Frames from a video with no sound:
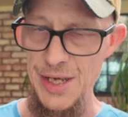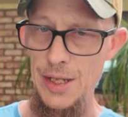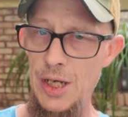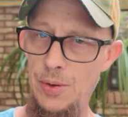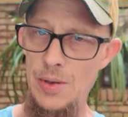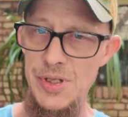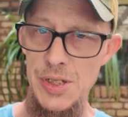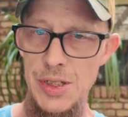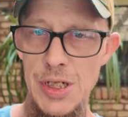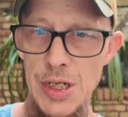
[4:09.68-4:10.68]
that like when I was
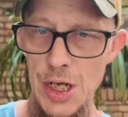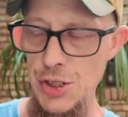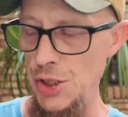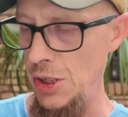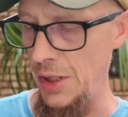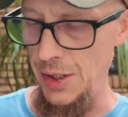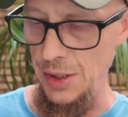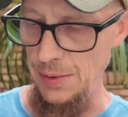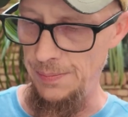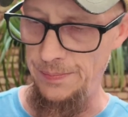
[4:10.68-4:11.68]
a teenager in
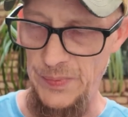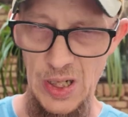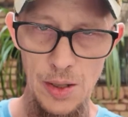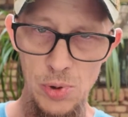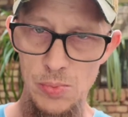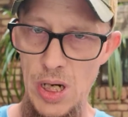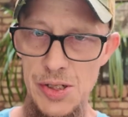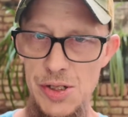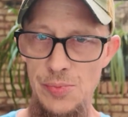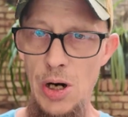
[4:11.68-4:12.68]
a couple of
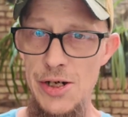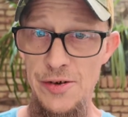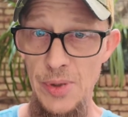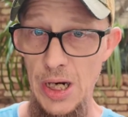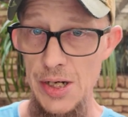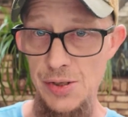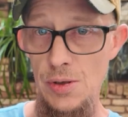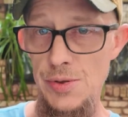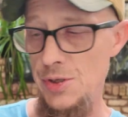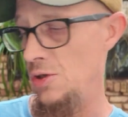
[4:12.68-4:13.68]
boxes of parts from a guy, so
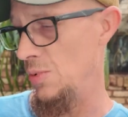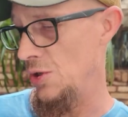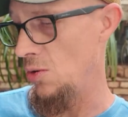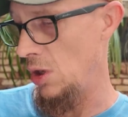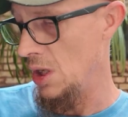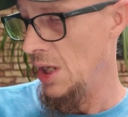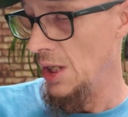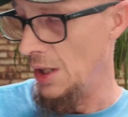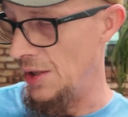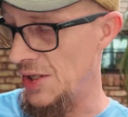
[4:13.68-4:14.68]
it was super score.
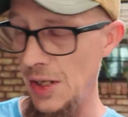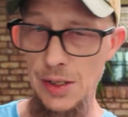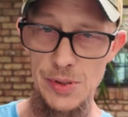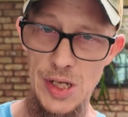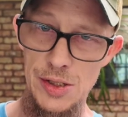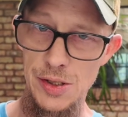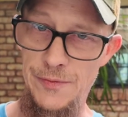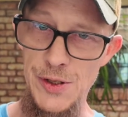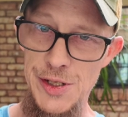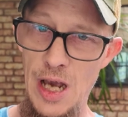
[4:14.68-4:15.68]
This, I think, was actually the
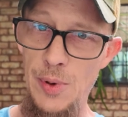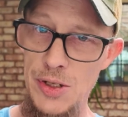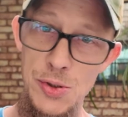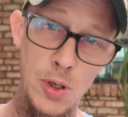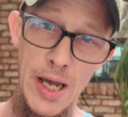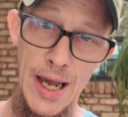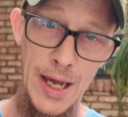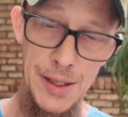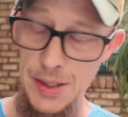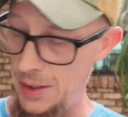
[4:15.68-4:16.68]
first snap-on tool I
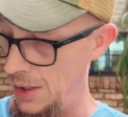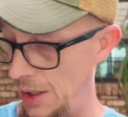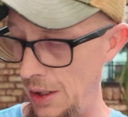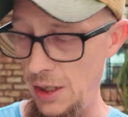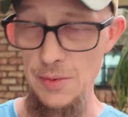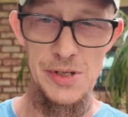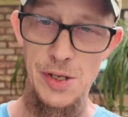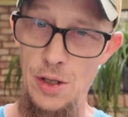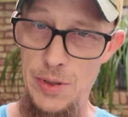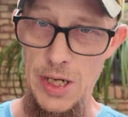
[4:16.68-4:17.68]
had, and it was
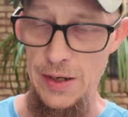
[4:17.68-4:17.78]
the only one I